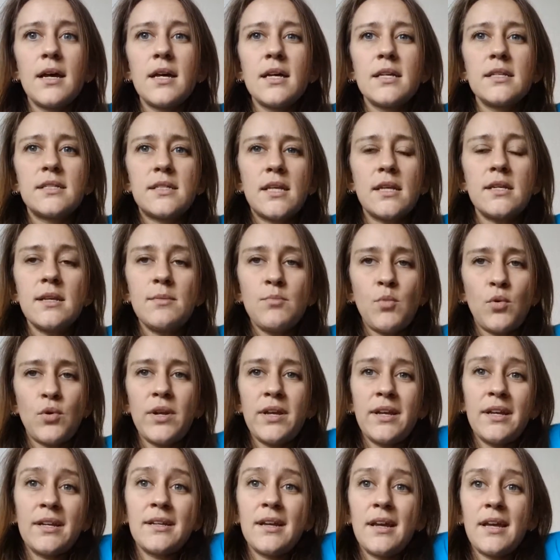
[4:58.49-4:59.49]
Sunday
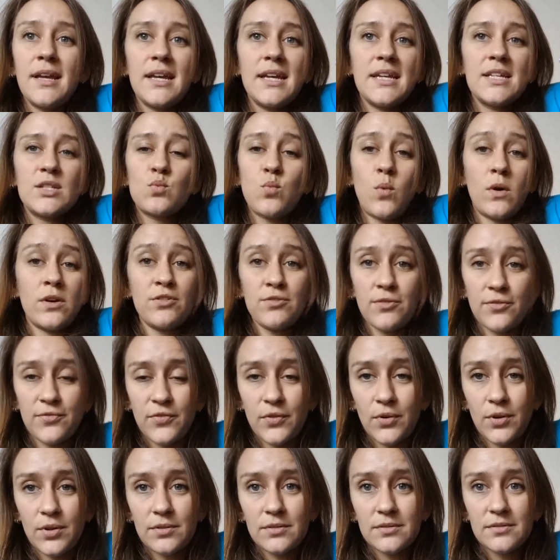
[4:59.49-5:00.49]
morning is
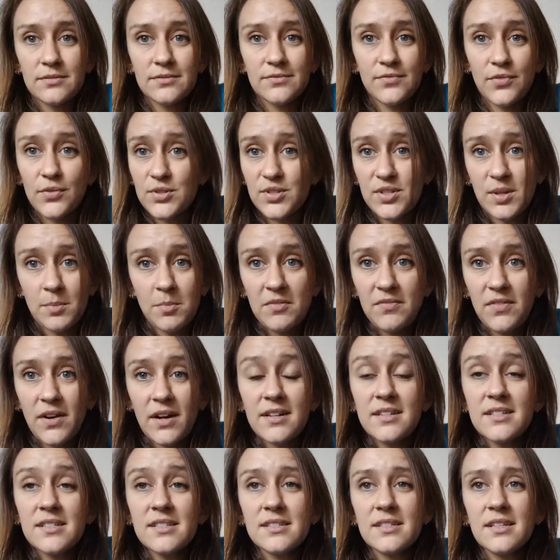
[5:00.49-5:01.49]
wonderful for some of
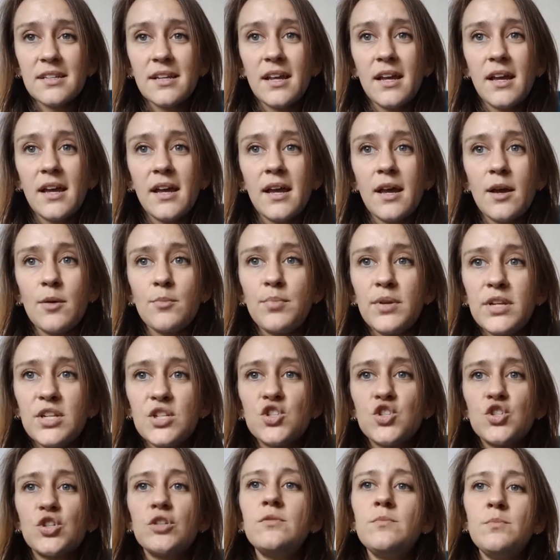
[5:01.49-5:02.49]
us, but it
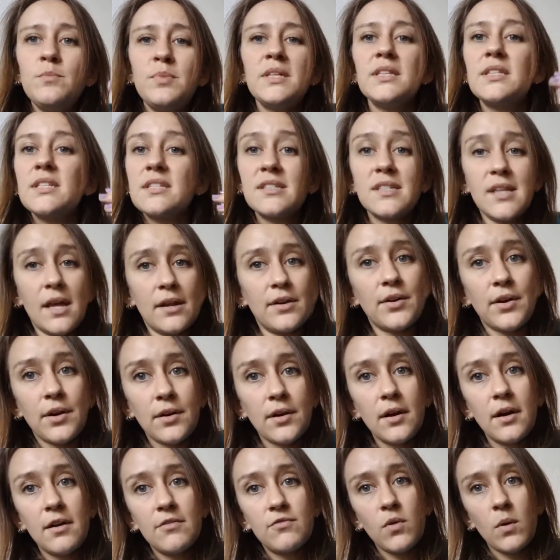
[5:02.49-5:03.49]
shouldn't be the center
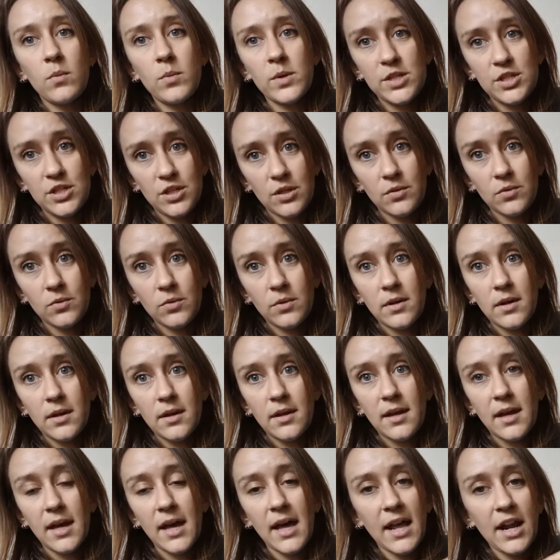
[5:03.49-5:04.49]
of what we do.
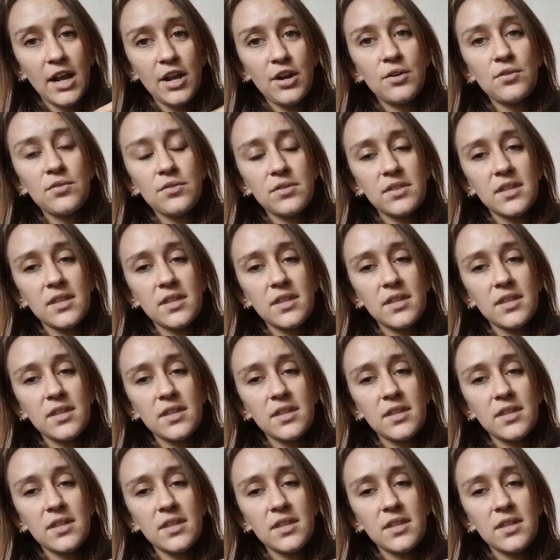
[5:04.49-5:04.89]
And I don't